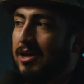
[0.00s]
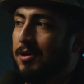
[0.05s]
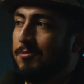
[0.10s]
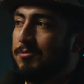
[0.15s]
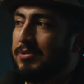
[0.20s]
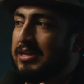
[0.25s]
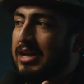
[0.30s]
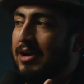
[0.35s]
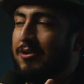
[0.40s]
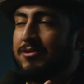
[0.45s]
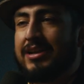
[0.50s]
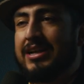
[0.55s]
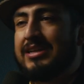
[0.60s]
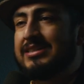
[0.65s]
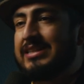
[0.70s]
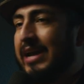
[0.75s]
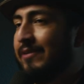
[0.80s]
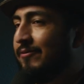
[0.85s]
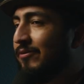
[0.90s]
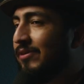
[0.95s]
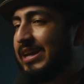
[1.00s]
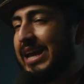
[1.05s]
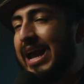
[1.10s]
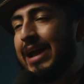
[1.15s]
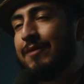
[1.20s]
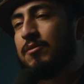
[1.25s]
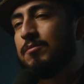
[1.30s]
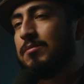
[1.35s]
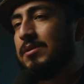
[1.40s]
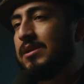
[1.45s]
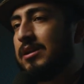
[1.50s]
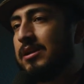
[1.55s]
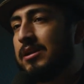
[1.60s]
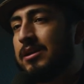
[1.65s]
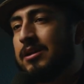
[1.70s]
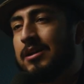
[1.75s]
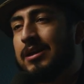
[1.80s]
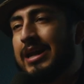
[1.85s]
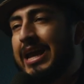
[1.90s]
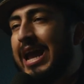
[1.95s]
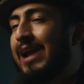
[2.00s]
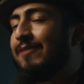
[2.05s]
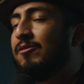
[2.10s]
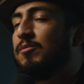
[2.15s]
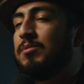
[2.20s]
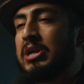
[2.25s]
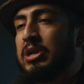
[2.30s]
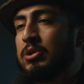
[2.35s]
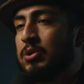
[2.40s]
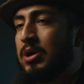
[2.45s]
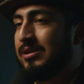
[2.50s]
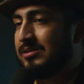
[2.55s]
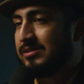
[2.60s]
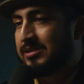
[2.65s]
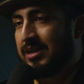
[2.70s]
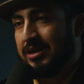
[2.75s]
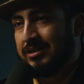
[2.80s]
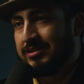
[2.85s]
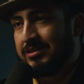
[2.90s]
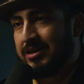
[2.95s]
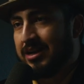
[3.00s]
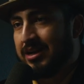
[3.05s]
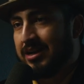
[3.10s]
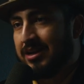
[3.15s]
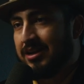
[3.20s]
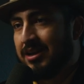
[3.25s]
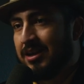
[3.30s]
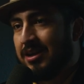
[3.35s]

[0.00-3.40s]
But nowadays, I feel like everybody knew how to tie a tie.